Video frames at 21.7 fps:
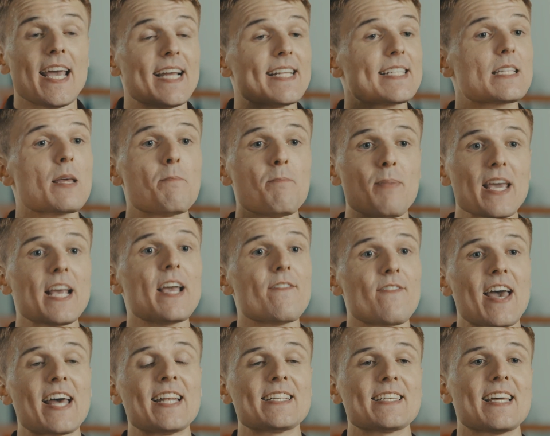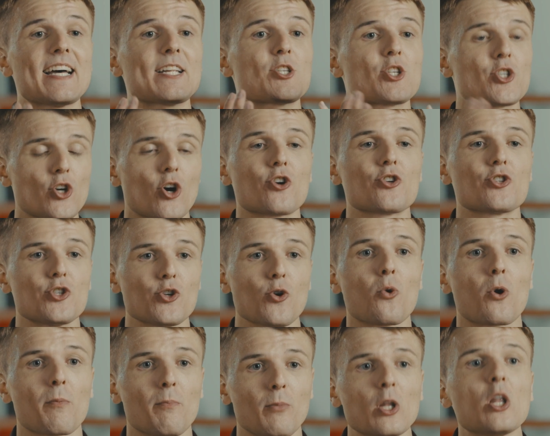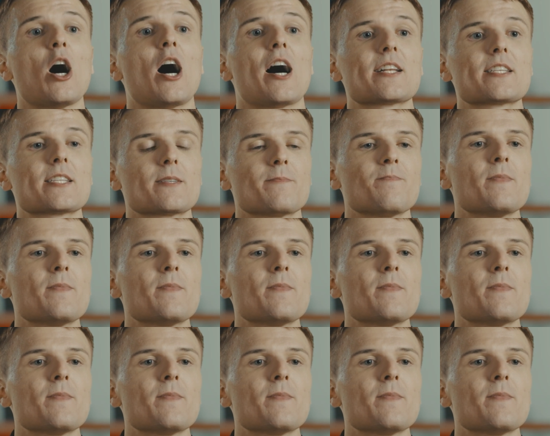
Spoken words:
it's the big event that starts your plot.